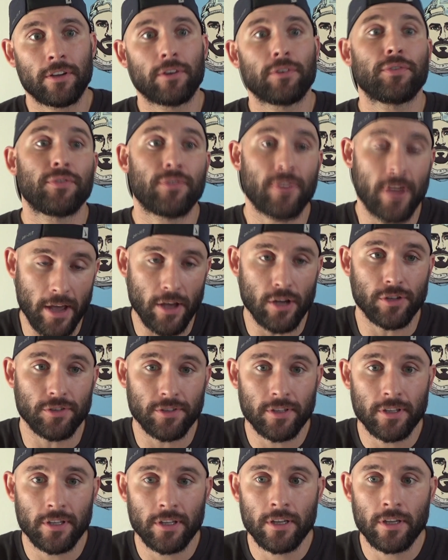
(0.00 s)

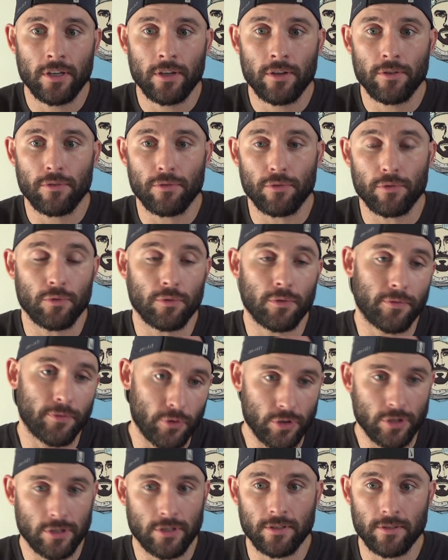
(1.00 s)
failed through the
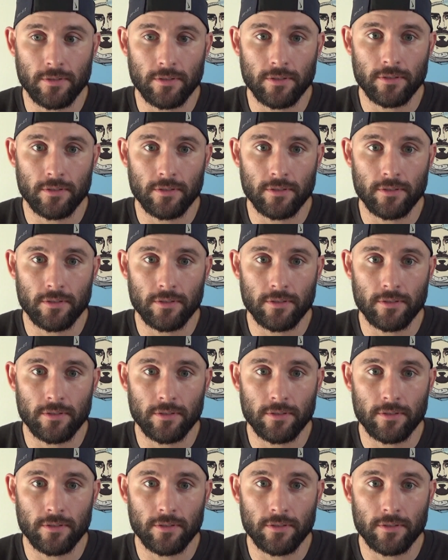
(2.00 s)
first